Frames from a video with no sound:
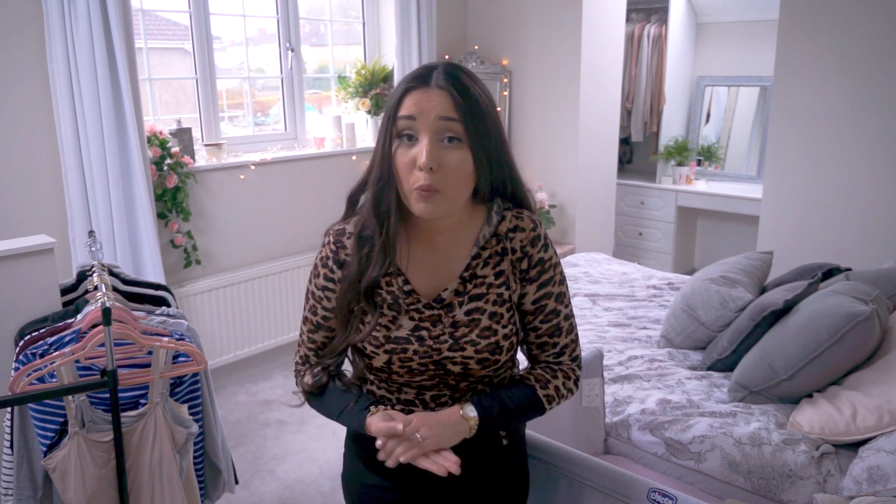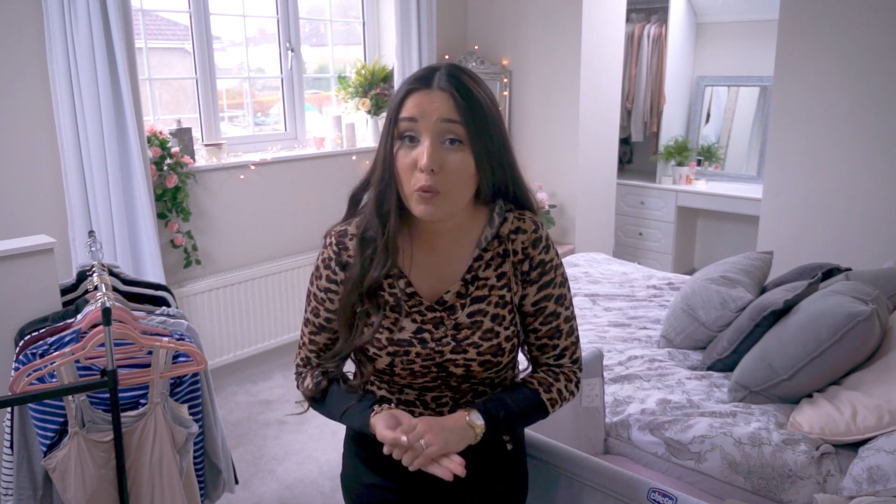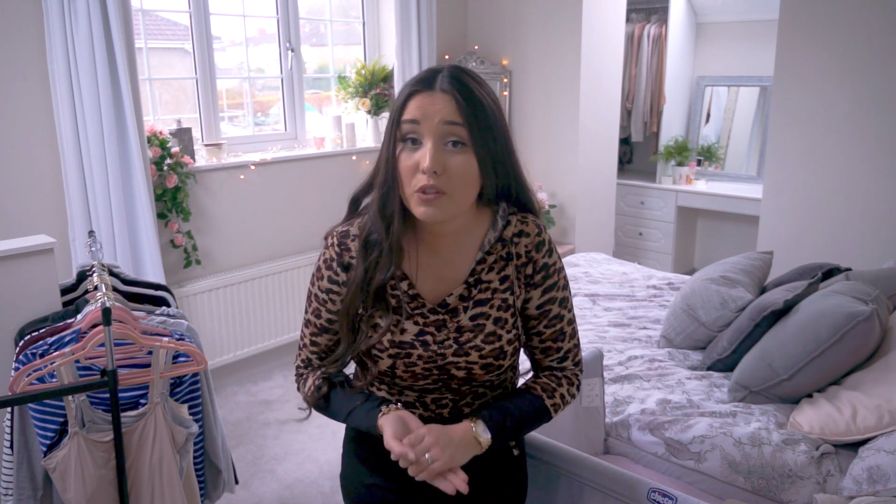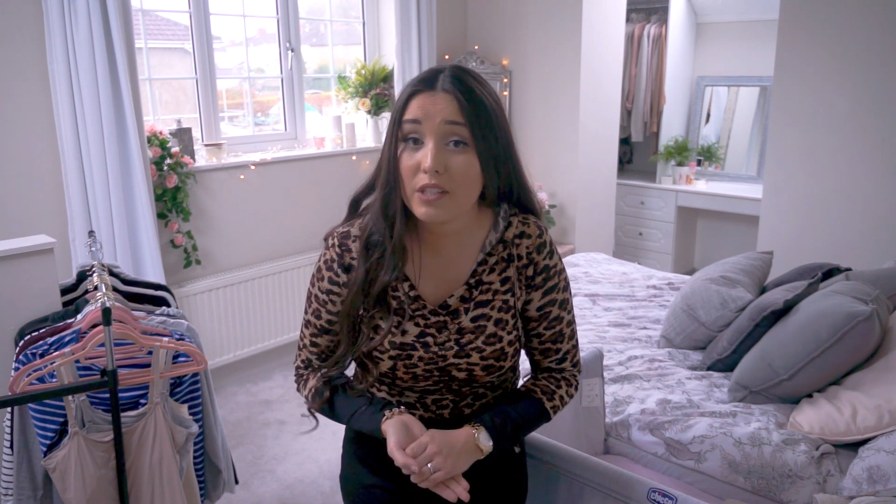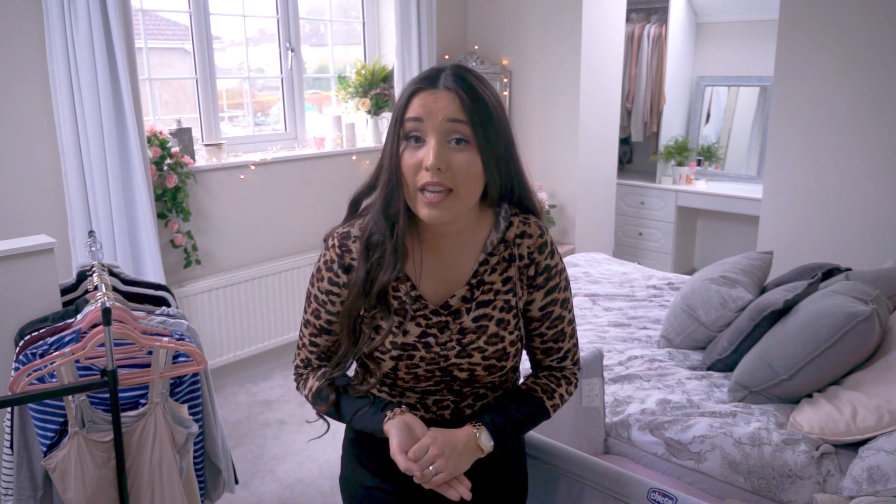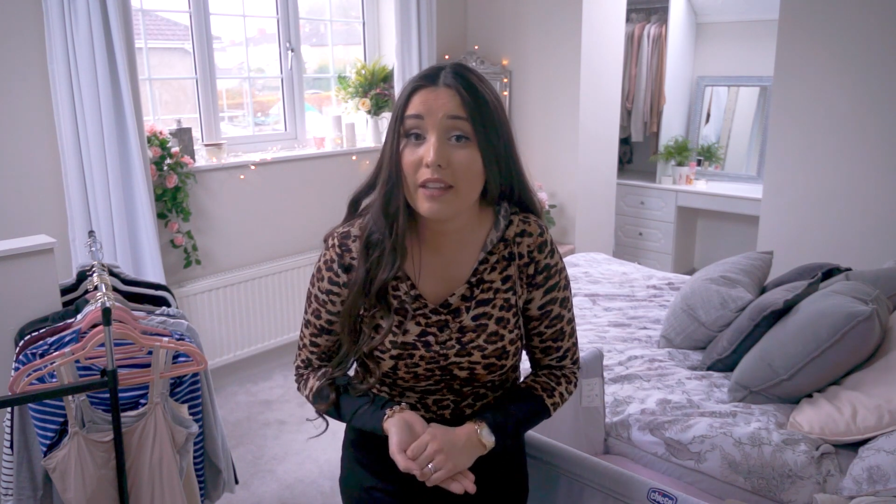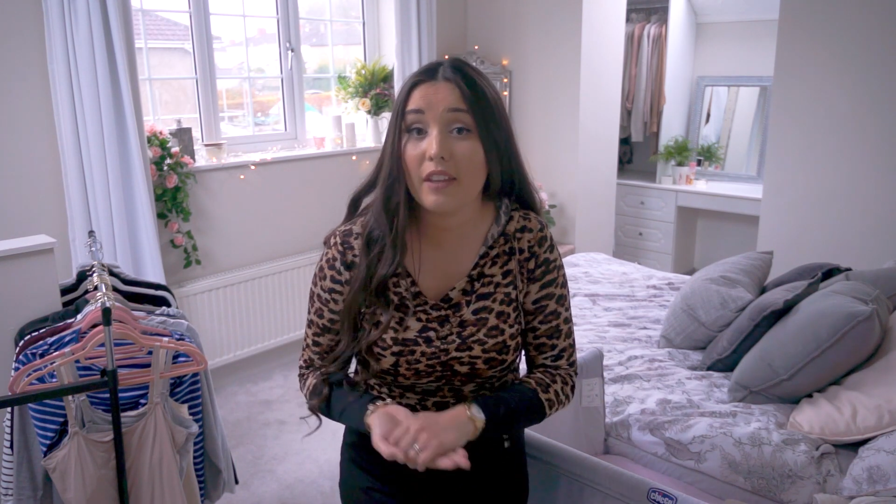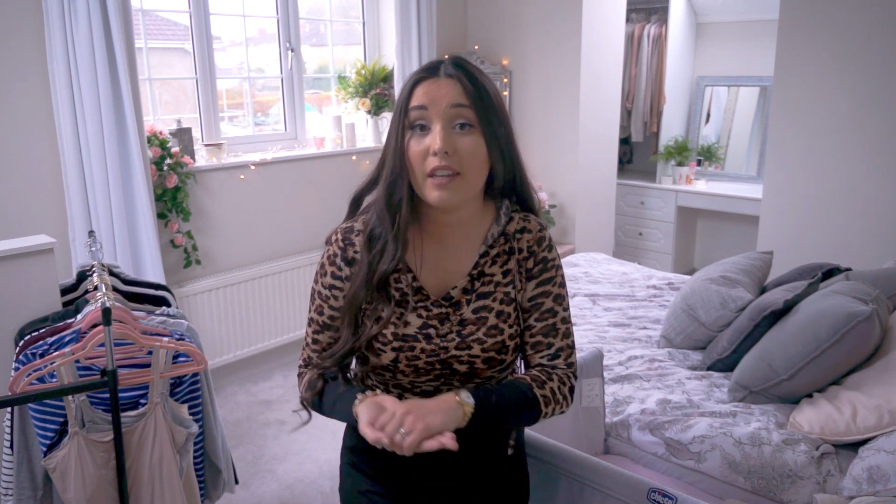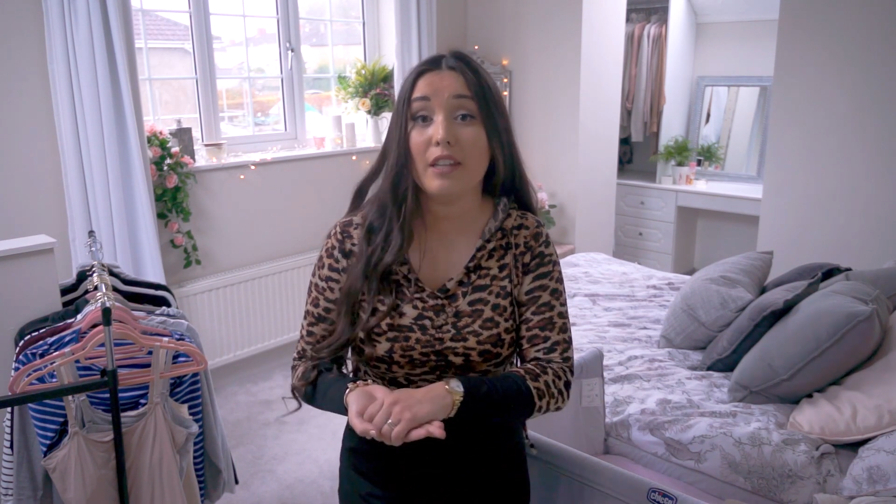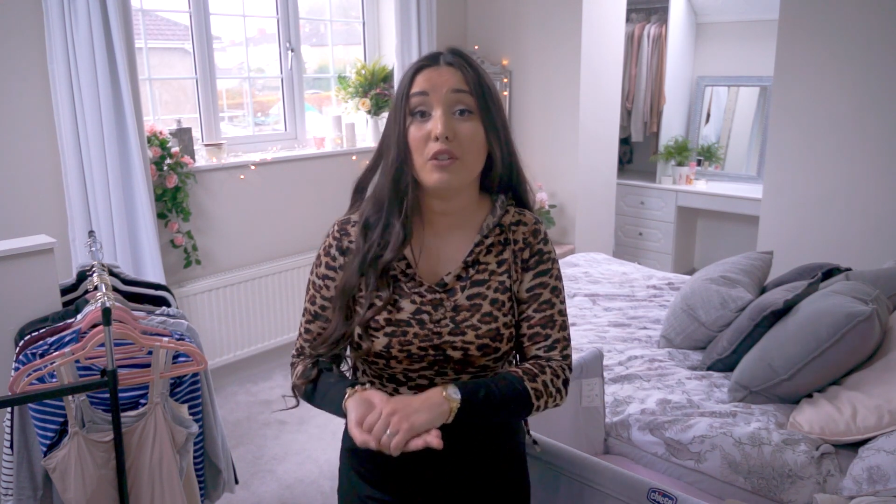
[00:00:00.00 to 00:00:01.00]
I would
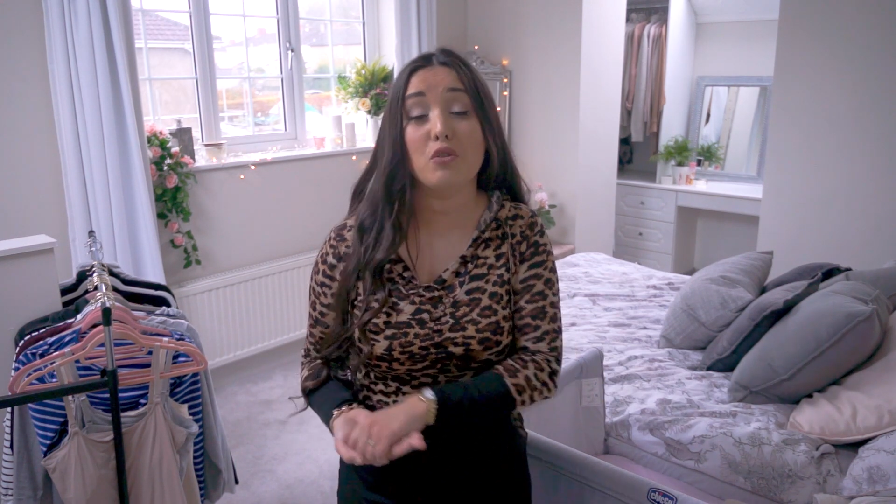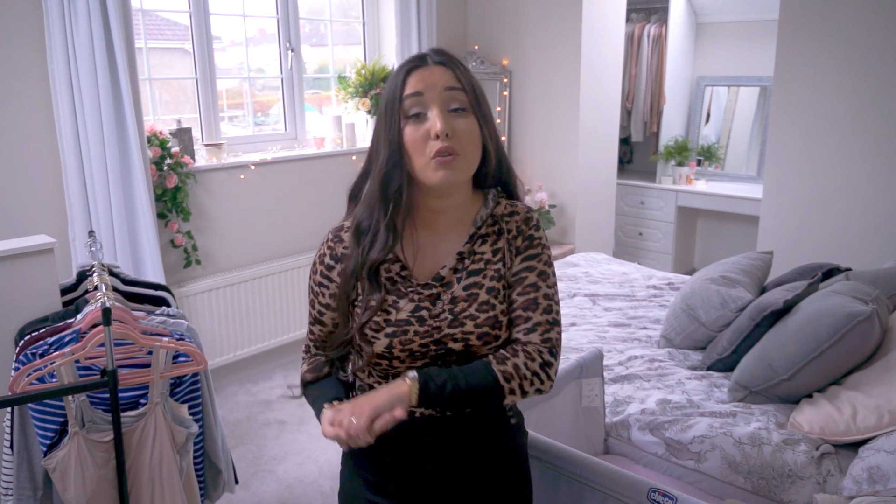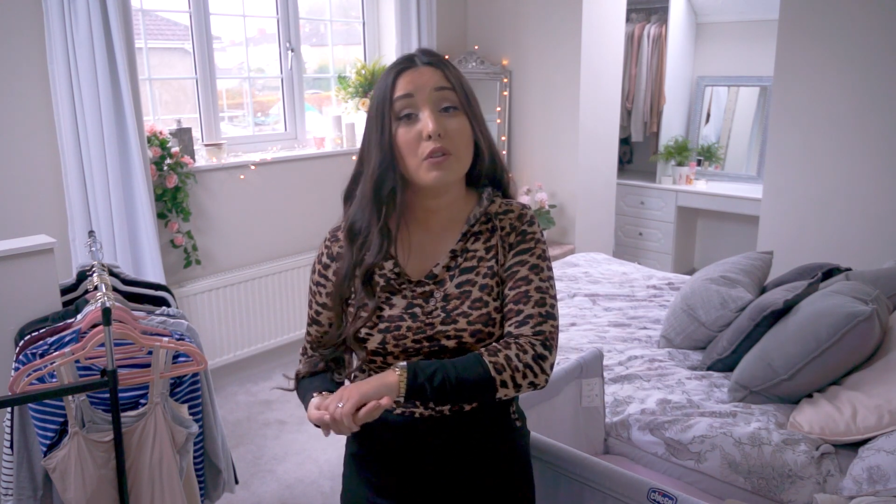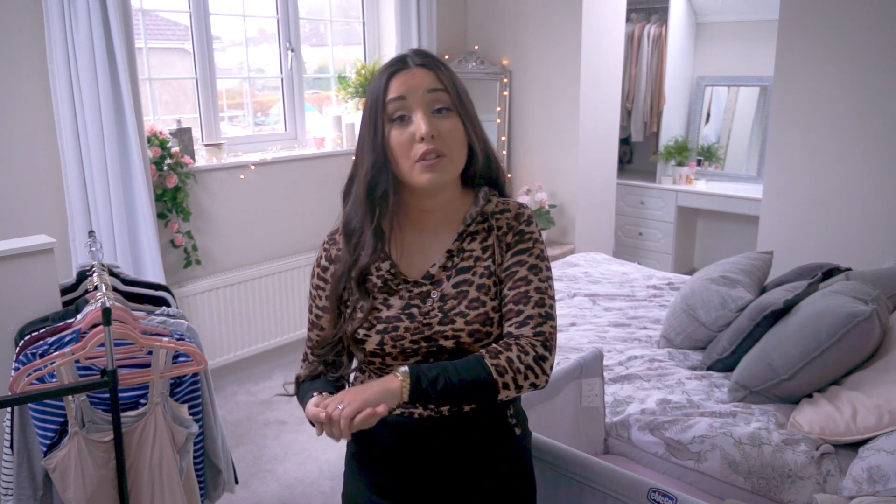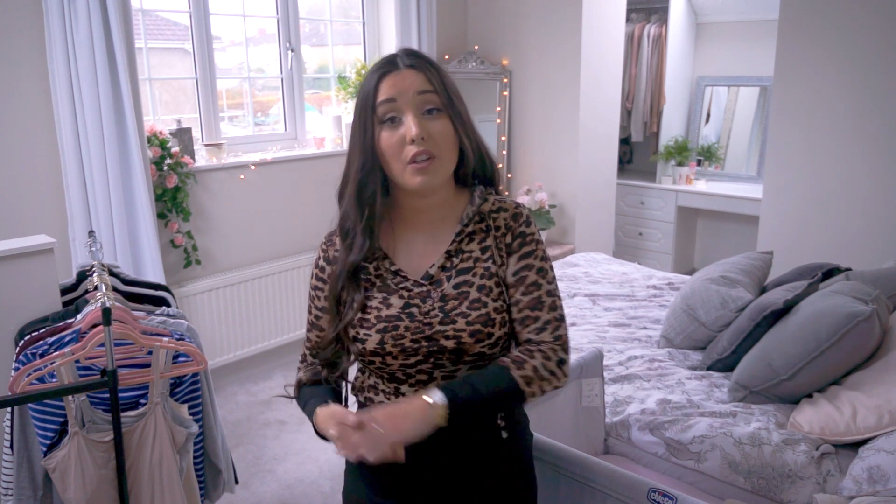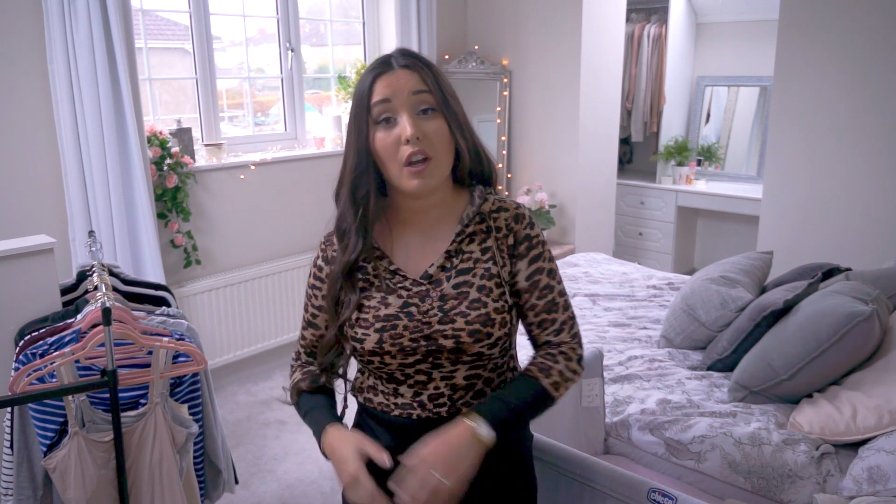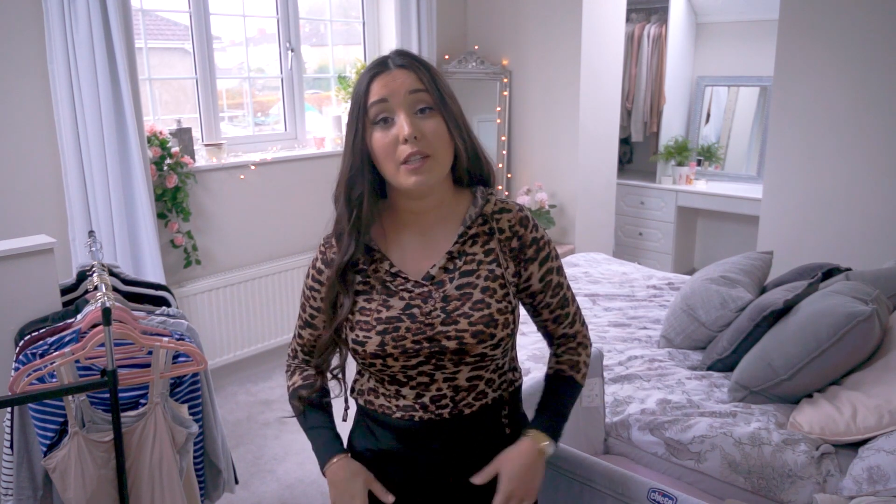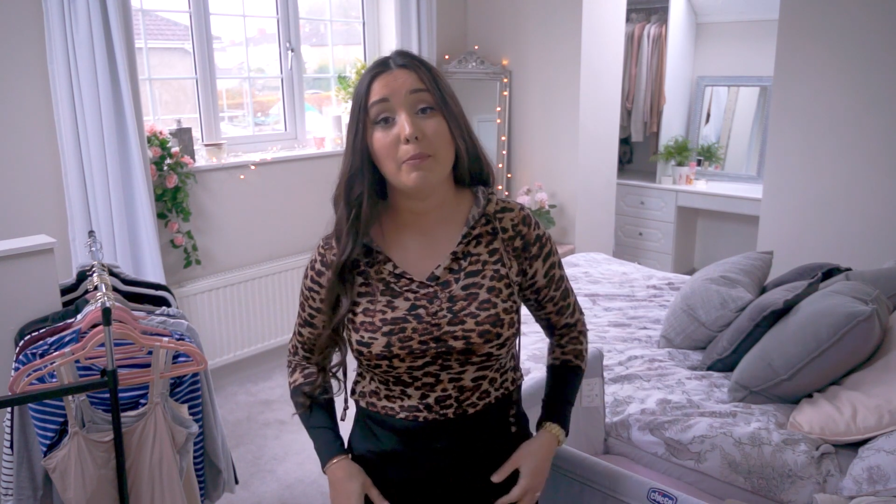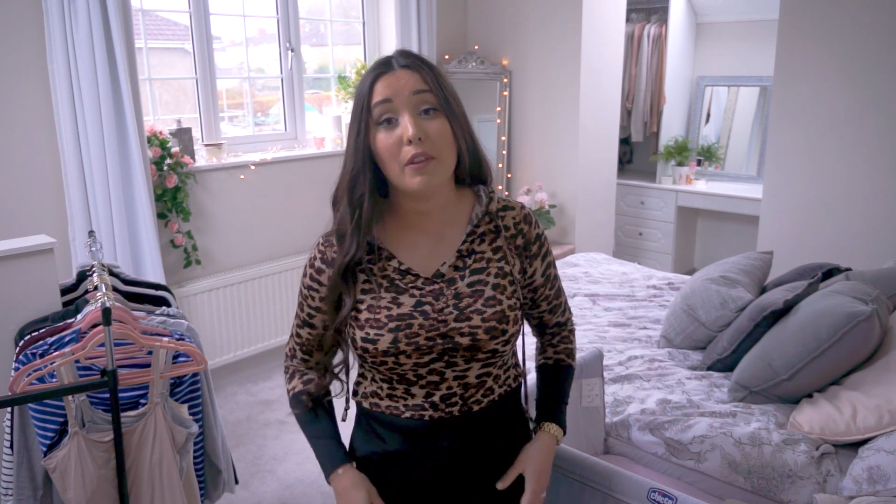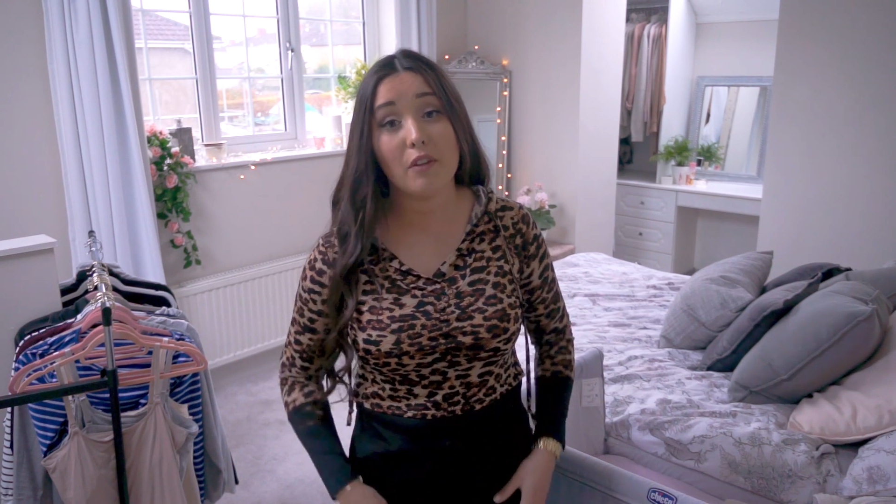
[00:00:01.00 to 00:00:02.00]
say that it is true to size,